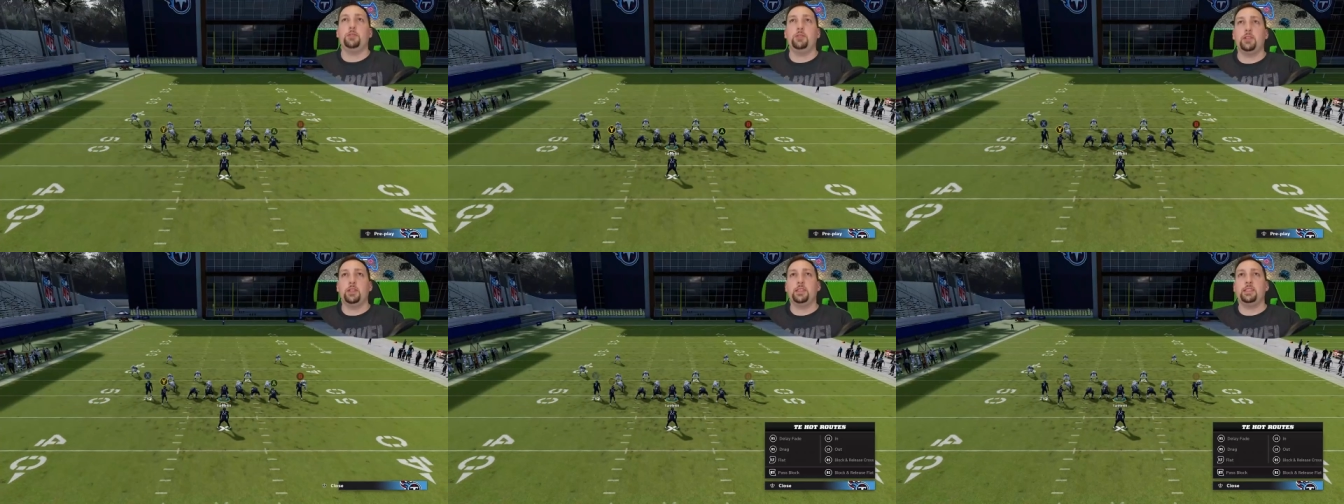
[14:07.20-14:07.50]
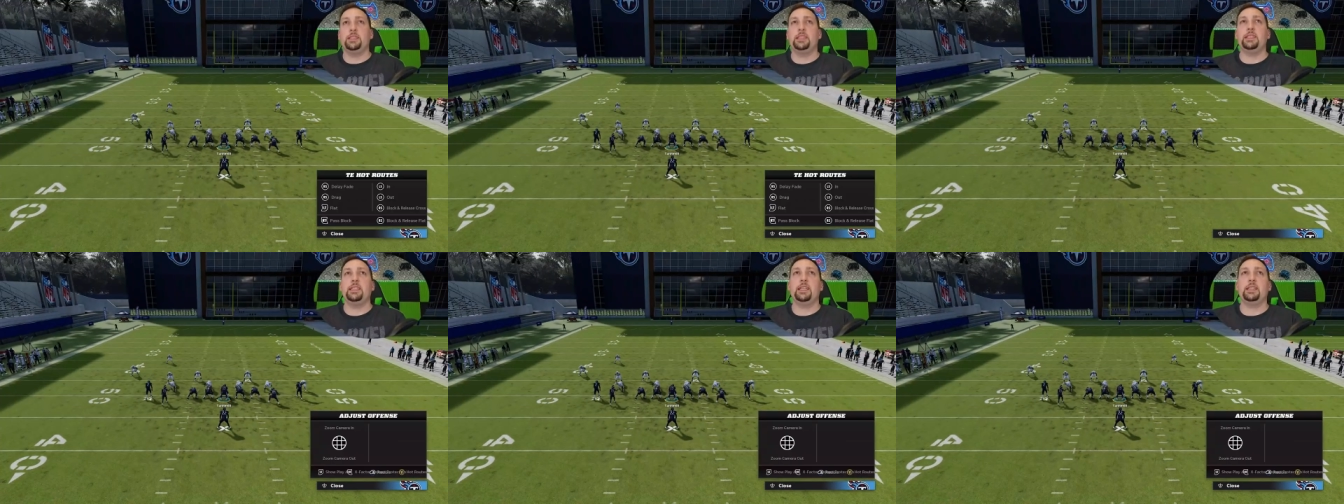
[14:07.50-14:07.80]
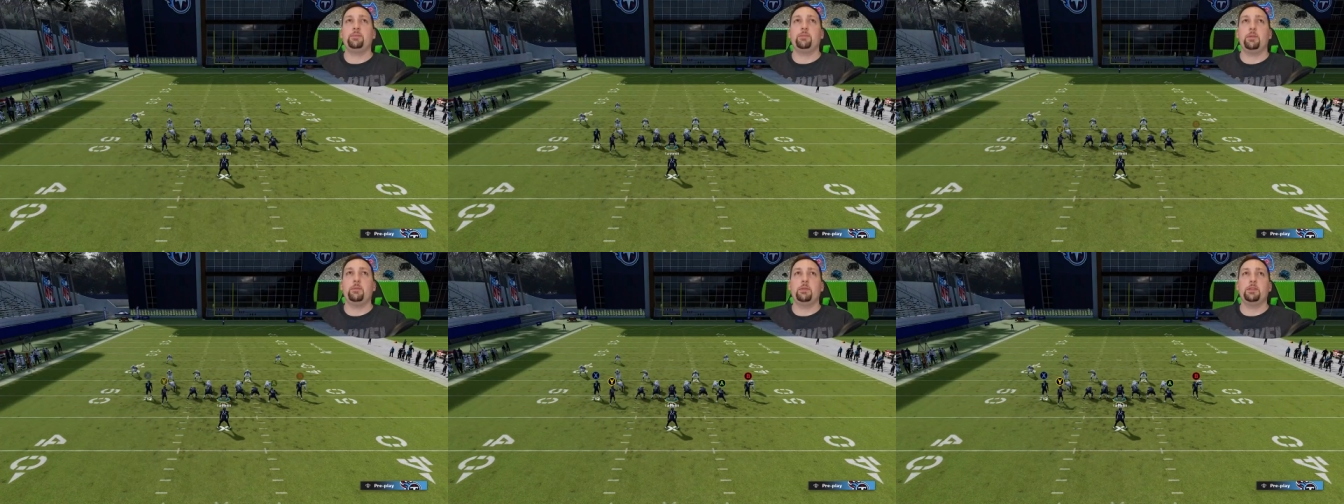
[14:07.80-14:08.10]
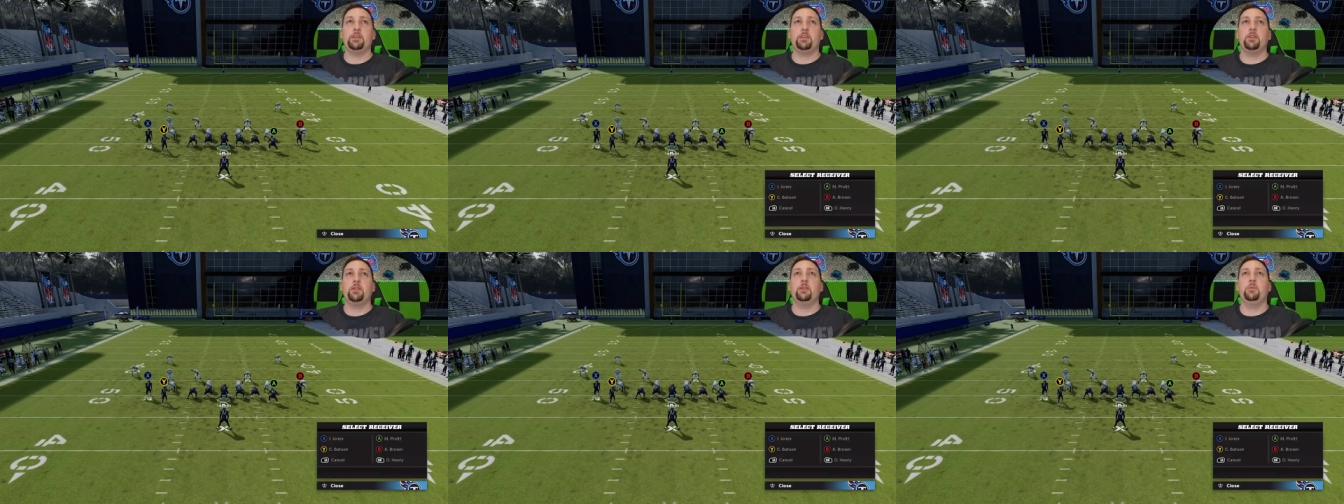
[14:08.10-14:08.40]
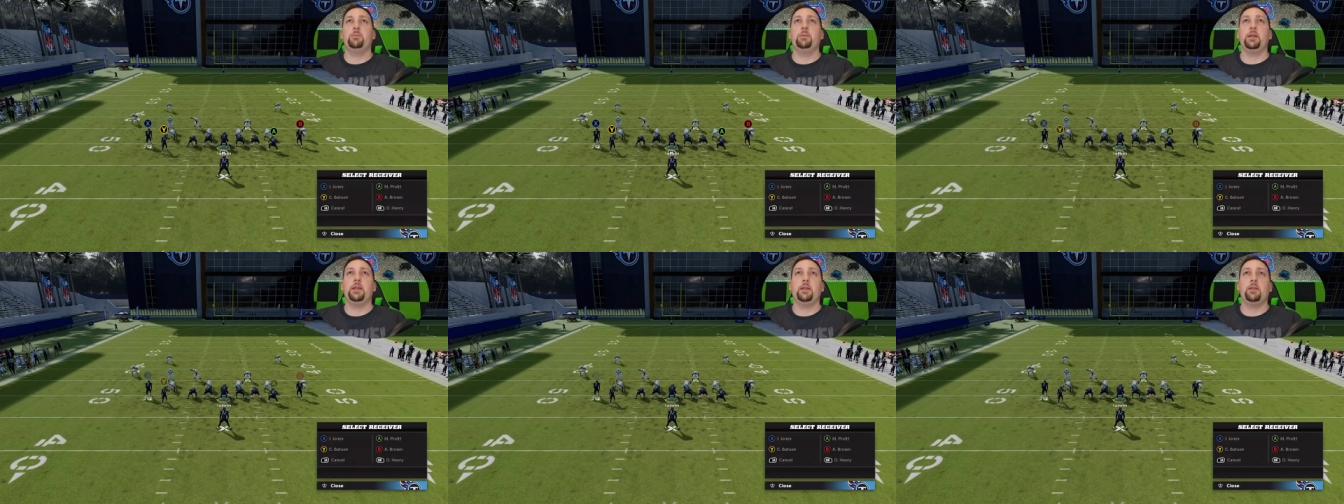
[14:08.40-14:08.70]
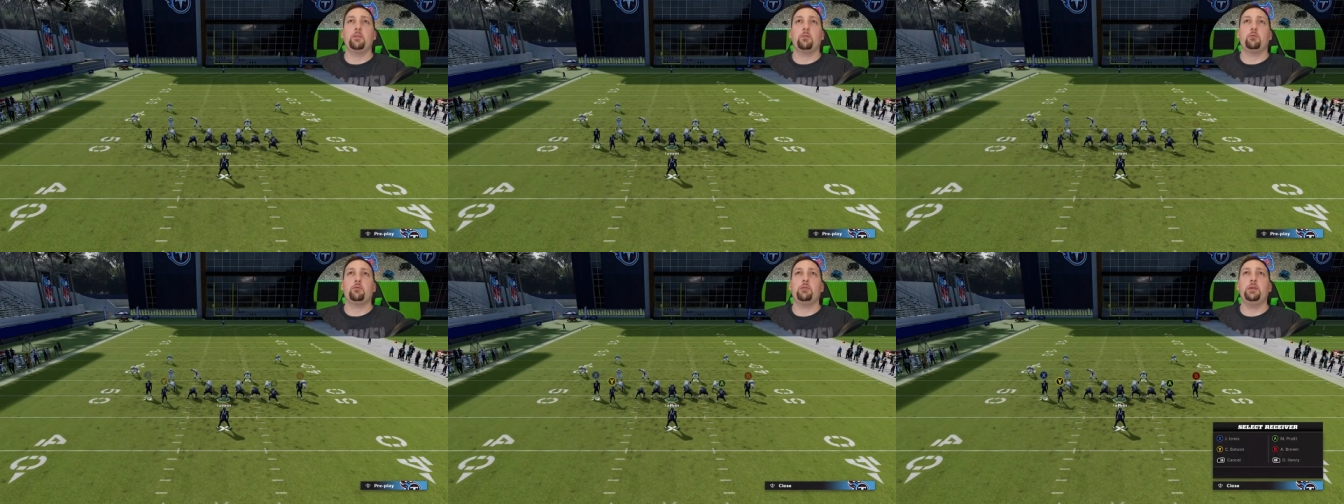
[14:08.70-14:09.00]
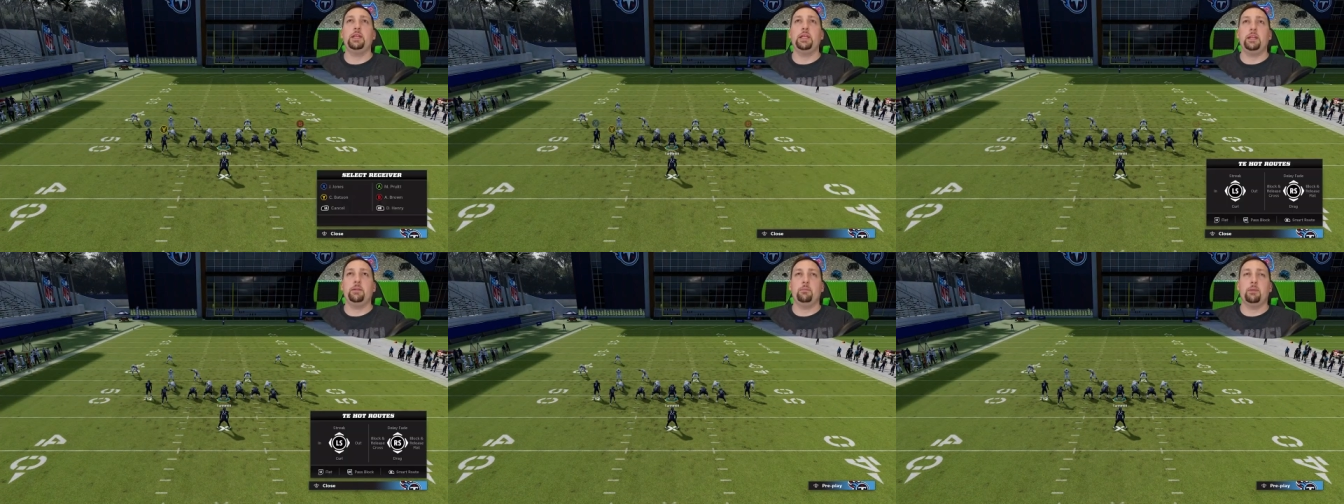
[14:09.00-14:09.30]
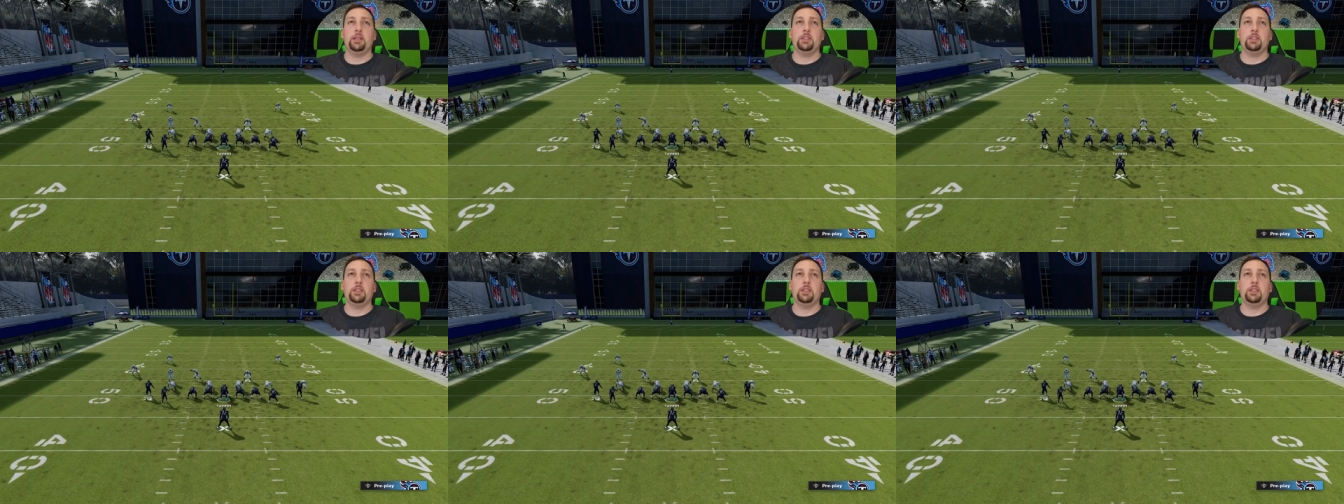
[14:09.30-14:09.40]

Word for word: But you can see that's pretty much going to be the read.